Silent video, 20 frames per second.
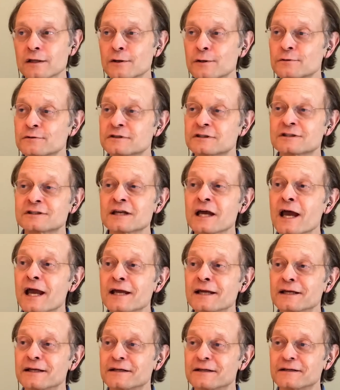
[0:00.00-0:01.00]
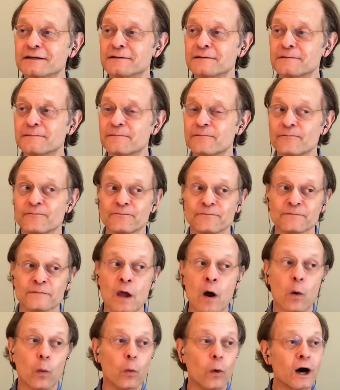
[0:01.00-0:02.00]
you
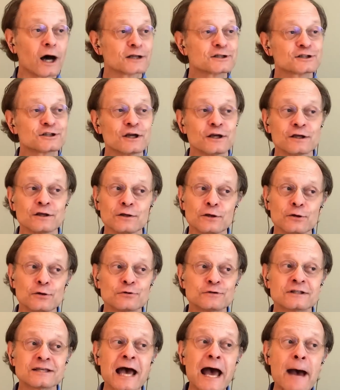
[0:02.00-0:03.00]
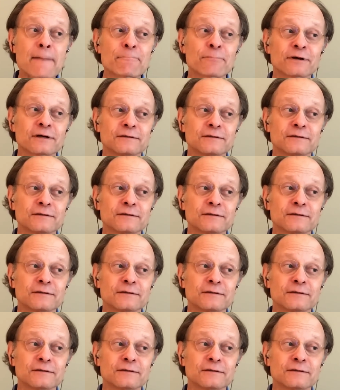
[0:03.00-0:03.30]
sing, watching you tap.